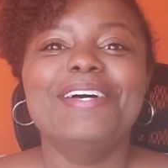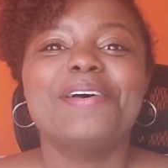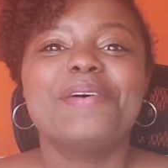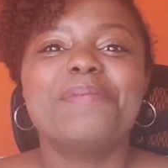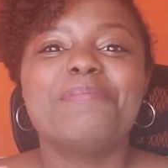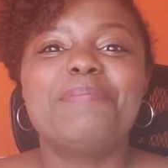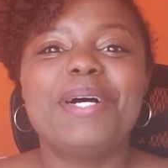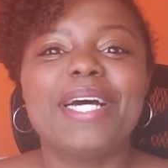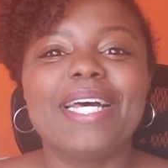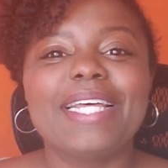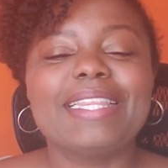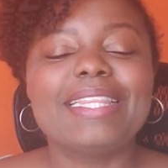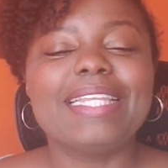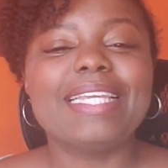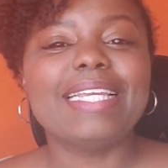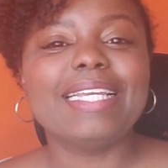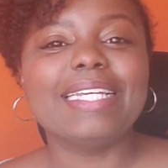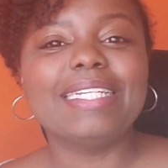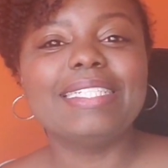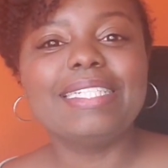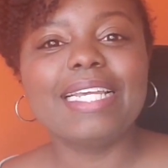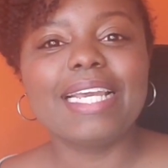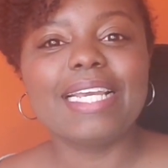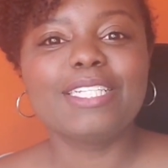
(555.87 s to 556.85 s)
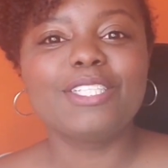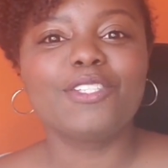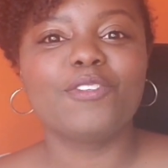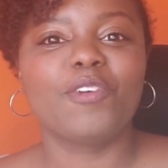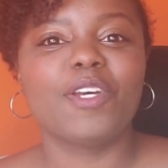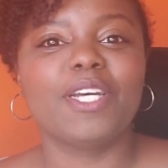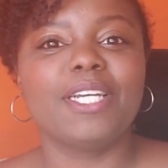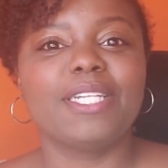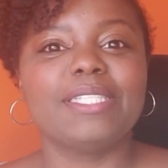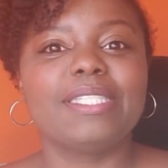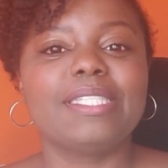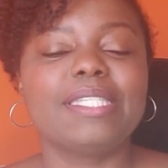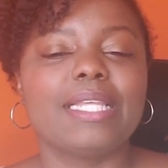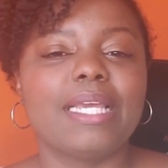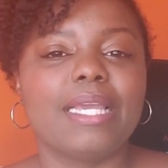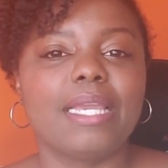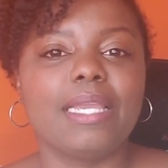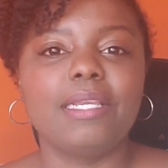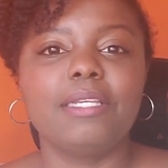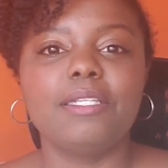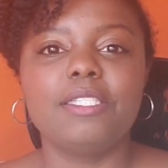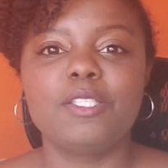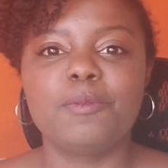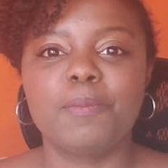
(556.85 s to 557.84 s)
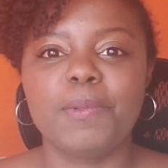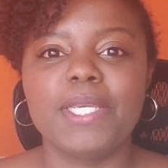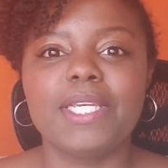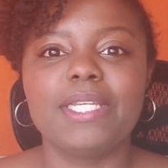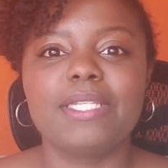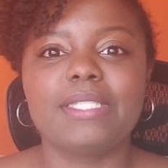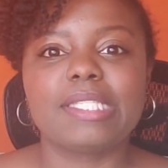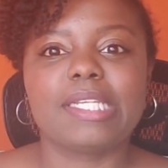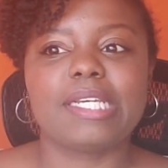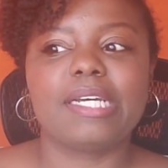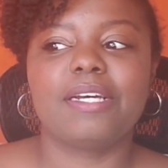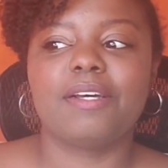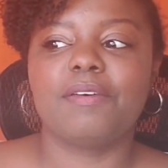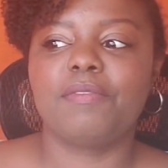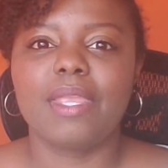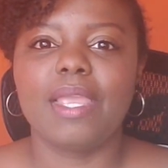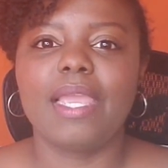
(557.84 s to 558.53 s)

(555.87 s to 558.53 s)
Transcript: But the index funds that he speaks of